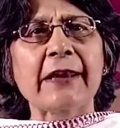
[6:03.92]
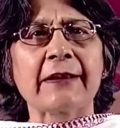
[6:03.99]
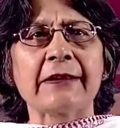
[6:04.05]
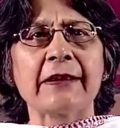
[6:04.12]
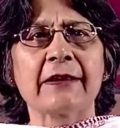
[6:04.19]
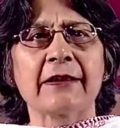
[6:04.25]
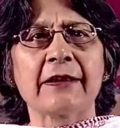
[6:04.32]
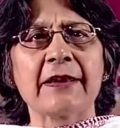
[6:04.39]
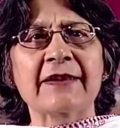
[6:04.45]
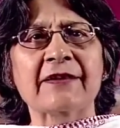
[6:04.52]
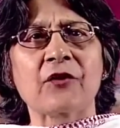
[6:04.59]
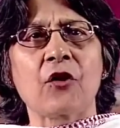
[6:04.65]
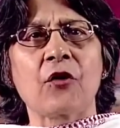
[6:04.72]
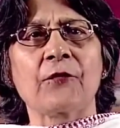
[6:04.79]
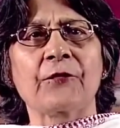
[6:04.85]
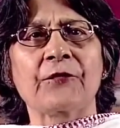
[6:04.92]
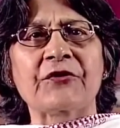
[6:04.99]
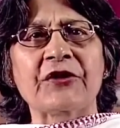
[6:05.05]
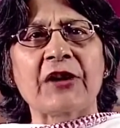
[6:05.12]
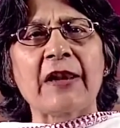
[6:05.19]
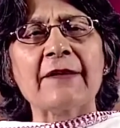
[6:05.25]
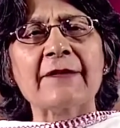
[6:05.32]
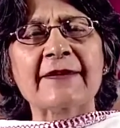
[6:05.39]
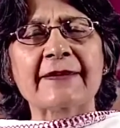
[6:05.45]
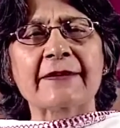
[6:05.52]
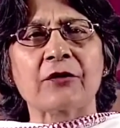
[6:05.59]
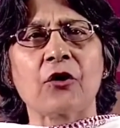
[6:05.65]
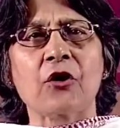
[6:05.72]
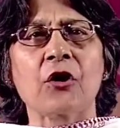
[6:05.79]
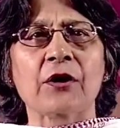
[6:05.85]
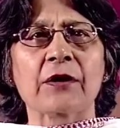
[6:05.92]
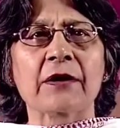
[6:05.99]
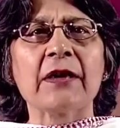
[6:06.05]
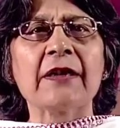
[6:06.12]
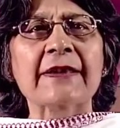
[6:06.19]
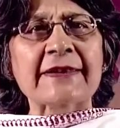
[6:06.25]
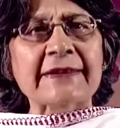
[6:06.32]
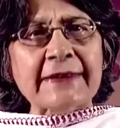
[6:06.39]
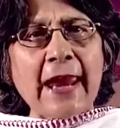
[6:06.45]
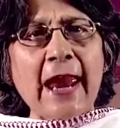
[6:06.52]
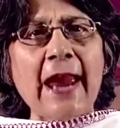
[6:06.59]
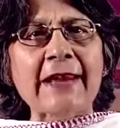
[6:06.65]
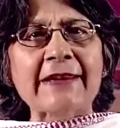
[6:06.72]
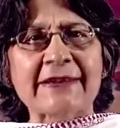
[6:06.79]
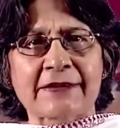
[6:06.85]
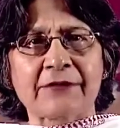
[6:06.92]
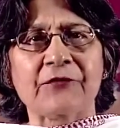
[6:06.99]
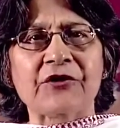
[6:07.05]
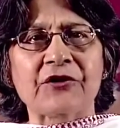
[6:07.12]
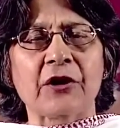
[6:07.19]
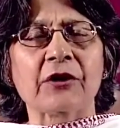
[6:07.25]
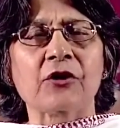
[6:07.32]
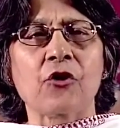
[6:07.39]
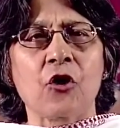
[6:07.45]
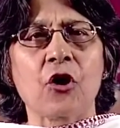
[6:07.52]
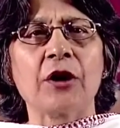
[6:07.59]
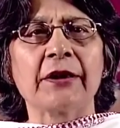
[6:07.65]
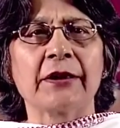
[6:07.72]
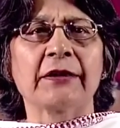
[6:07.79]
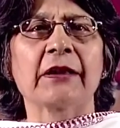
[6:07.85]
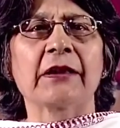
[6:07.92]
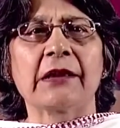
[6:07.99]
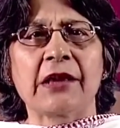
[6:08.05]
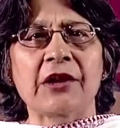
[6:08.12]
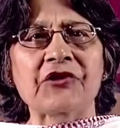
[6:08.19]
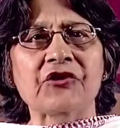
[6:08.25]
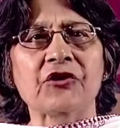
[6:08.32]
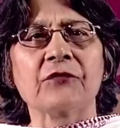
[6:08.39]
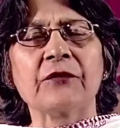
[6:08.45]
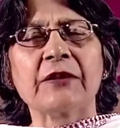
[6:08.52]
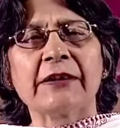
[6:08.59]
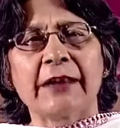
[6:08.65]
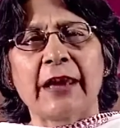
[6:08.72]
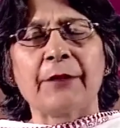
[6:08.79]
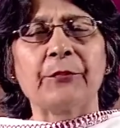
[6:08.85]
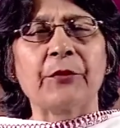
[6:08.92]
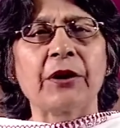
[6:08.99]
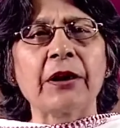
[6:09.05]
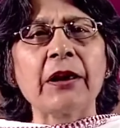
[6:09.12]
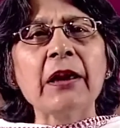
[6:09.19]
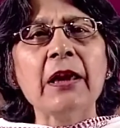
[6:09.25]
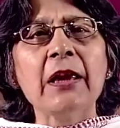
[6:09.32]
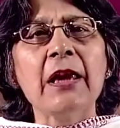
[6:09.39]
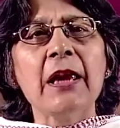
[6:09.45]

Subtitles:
categories of shelves or stacks which are called in the connection with library